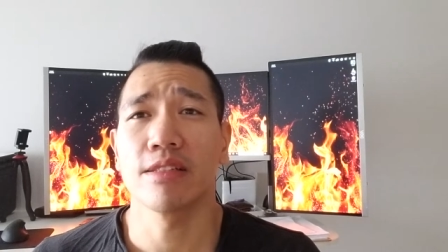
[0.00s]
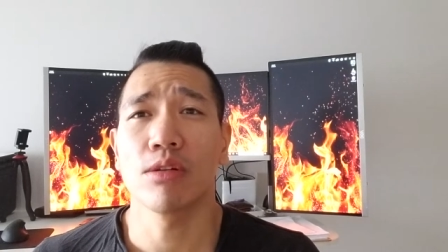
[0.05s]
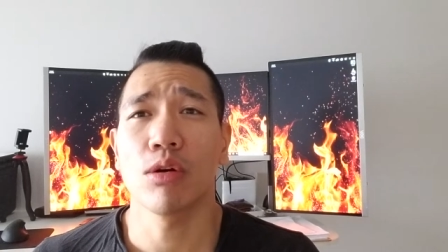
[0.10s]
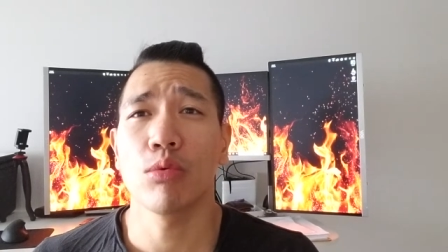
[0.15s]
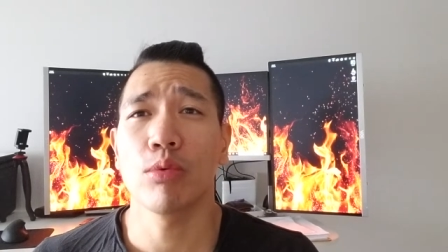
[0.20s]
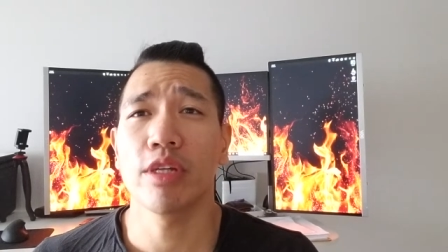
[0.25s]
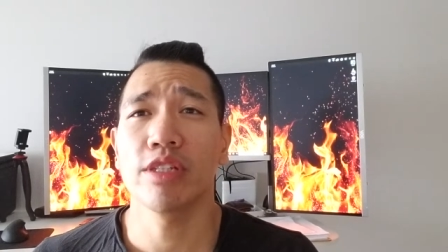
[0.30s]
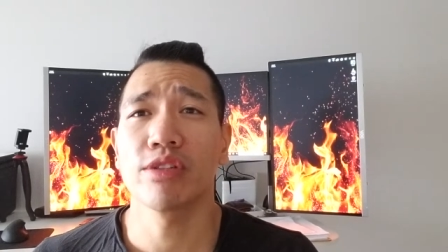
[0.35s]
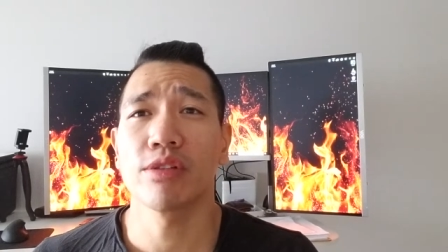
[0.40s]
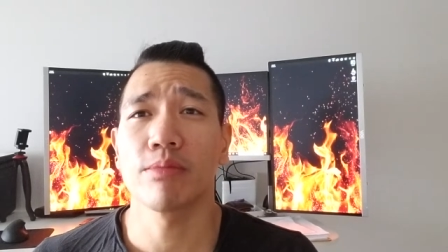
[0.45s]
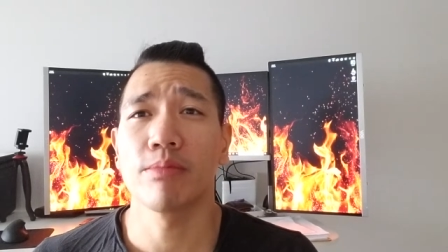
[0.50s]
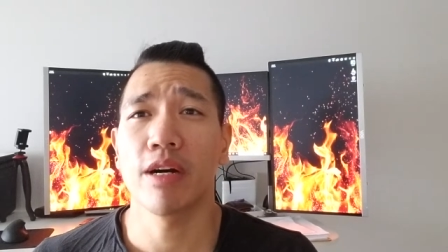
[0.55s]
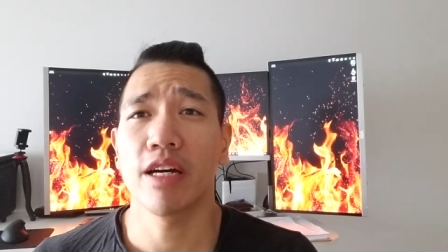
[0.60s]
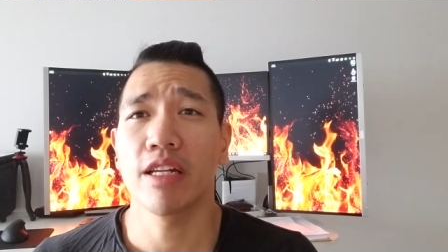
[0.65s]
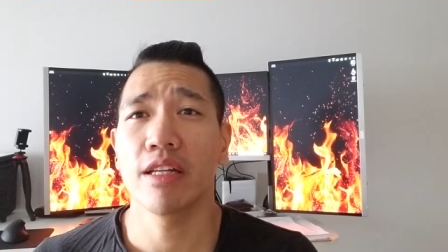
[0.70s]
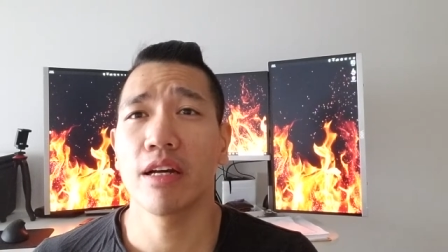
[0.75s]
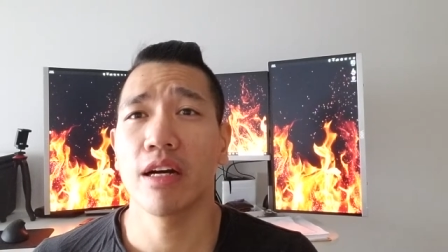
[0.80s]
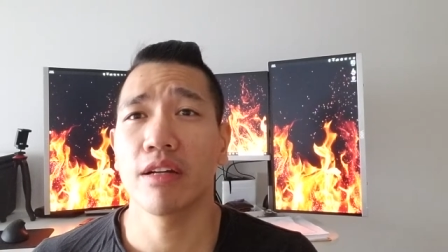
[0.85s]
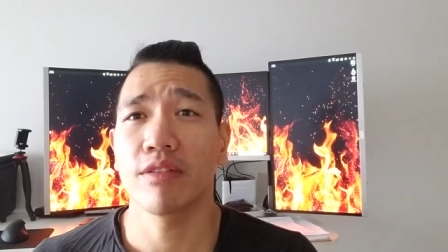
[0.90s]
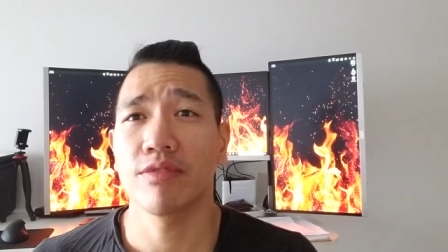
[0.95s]
don't waste your
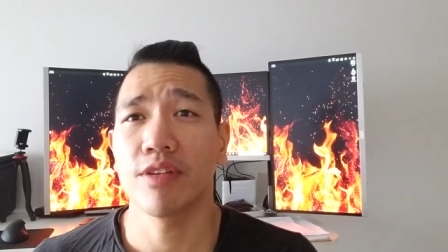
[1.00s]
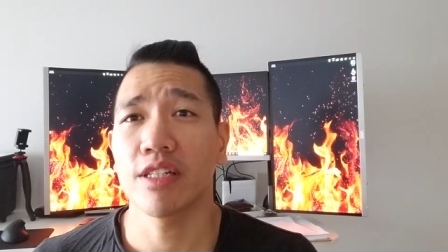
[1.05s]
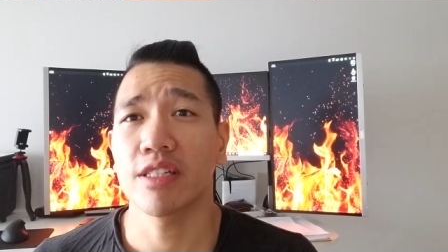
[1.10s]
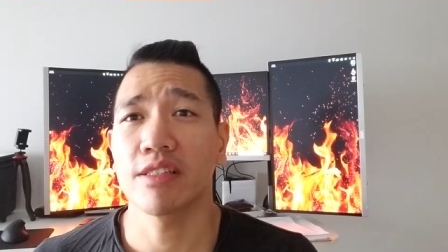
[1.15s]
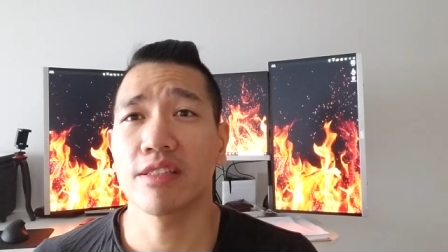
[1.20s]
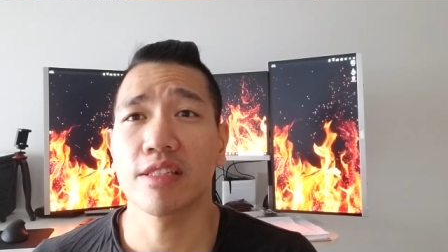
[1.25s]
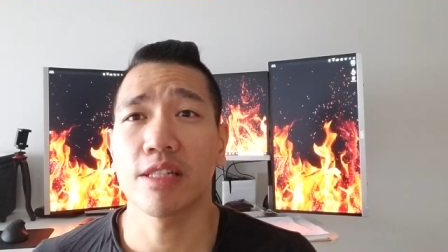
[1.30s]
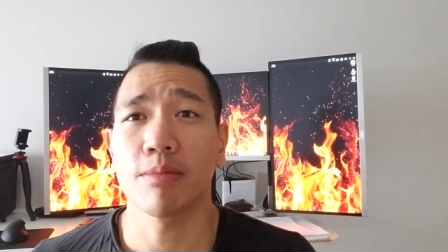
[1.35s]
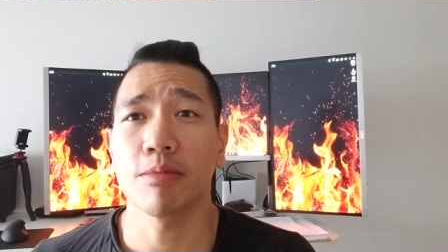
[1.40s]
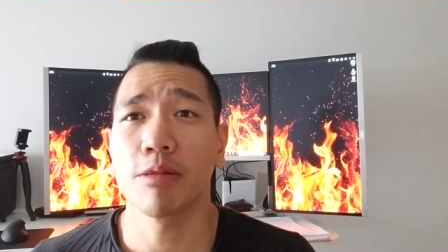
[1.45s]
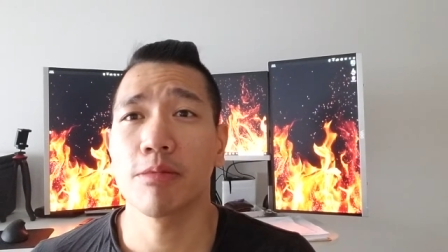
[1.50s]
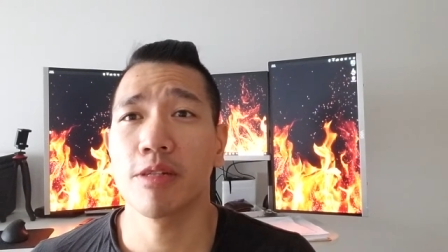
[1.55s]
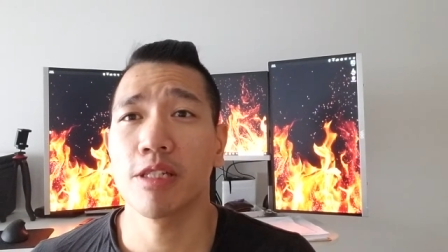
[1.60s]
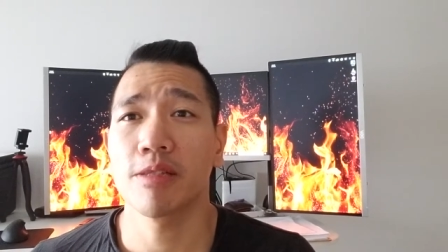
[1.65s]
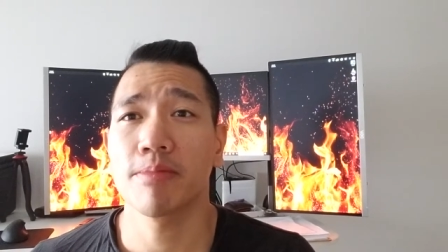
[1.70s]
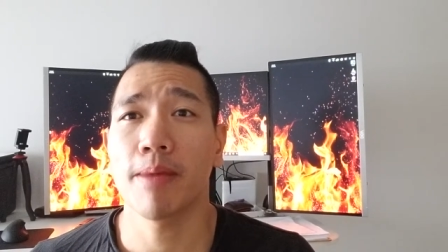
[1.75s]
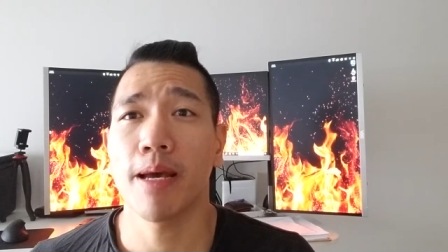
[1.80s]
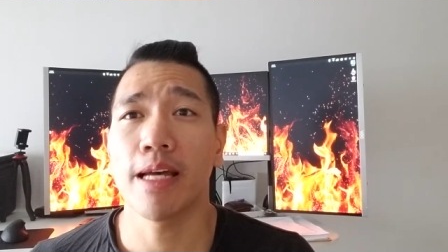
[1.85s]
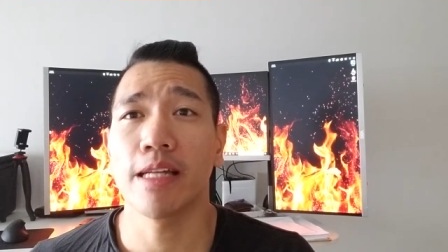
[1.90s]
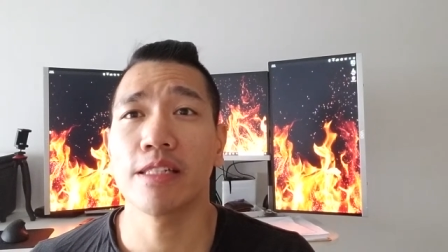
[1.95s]
money on fucking
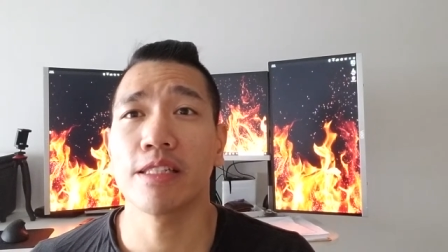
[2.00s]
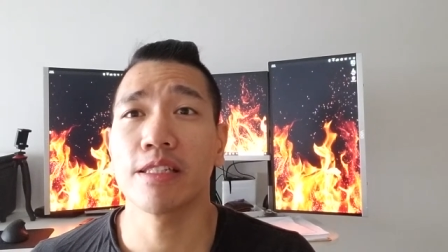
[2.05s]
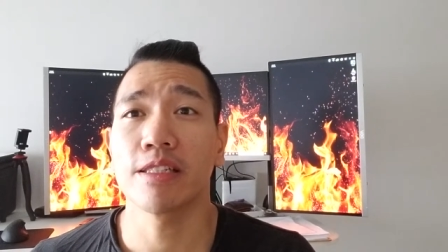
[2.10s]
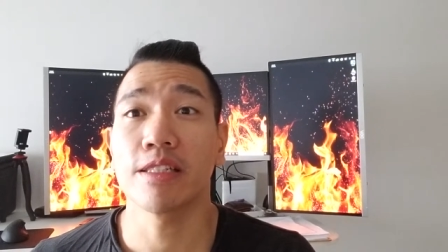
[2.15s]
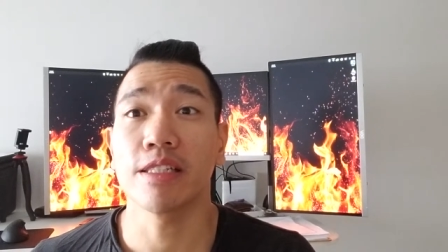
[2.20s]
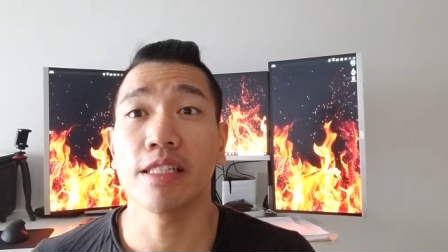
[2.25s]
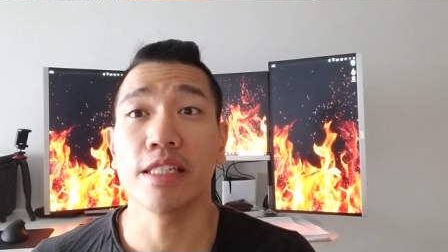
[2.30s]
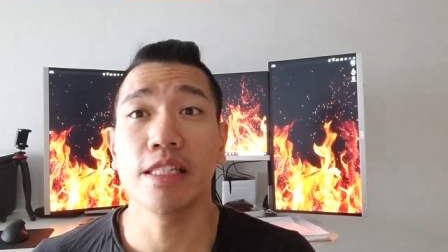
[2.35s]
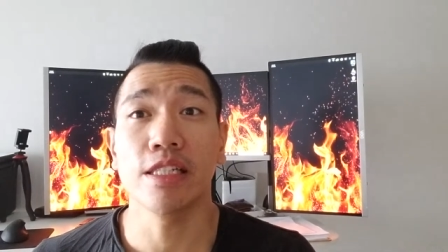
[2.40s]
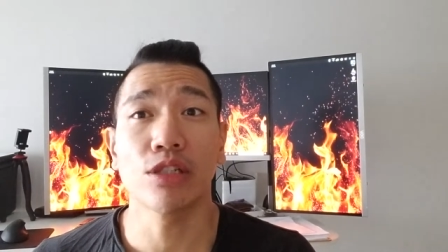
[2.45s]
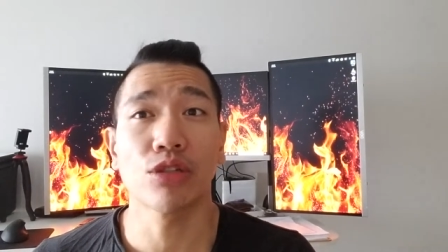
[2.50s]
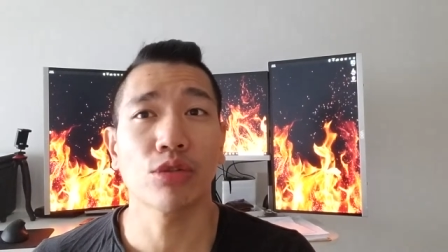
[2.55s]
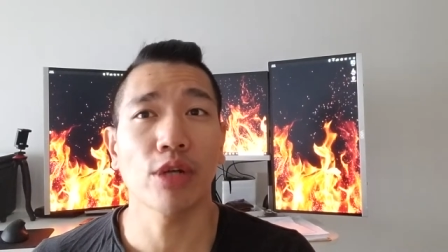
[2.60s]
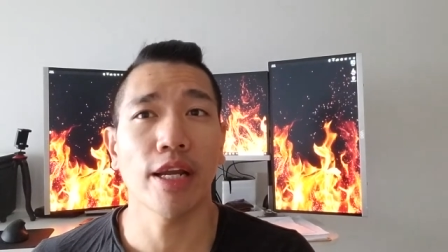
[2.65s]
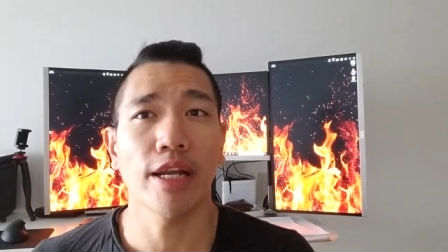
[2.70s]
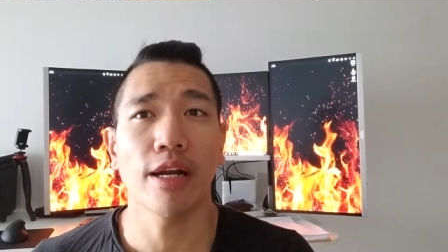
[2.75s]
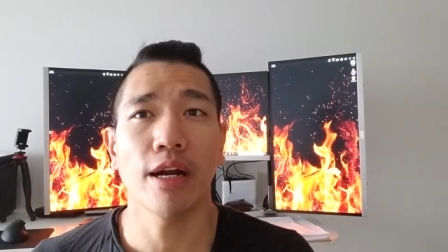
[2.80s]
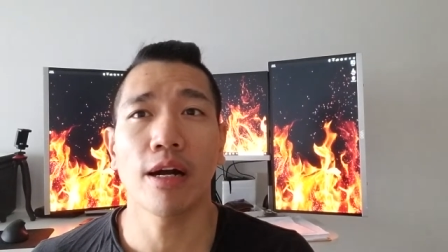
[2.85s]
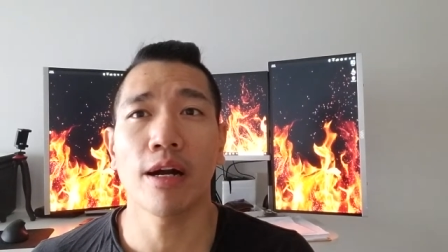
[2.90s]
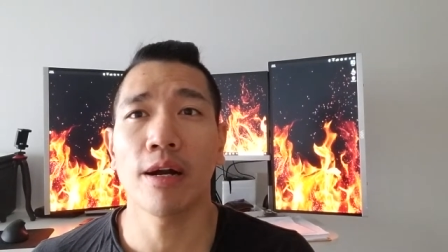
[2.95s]
supplements man just eat
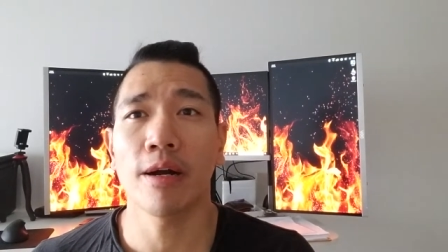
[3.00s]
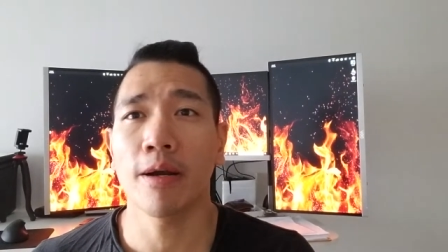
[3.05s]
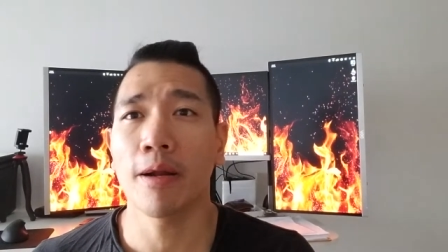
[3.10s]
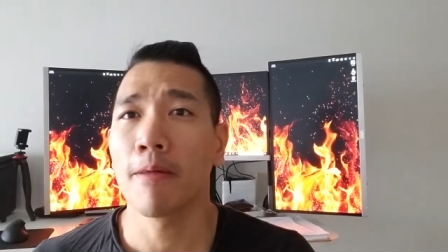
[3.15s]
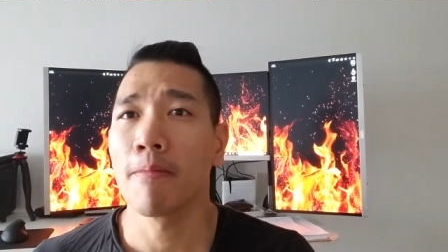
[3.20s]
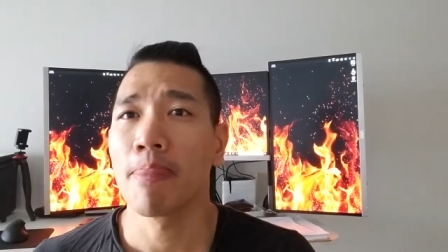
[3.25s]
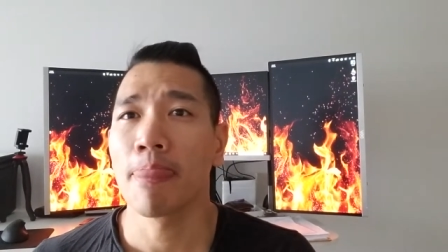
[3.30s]
train hard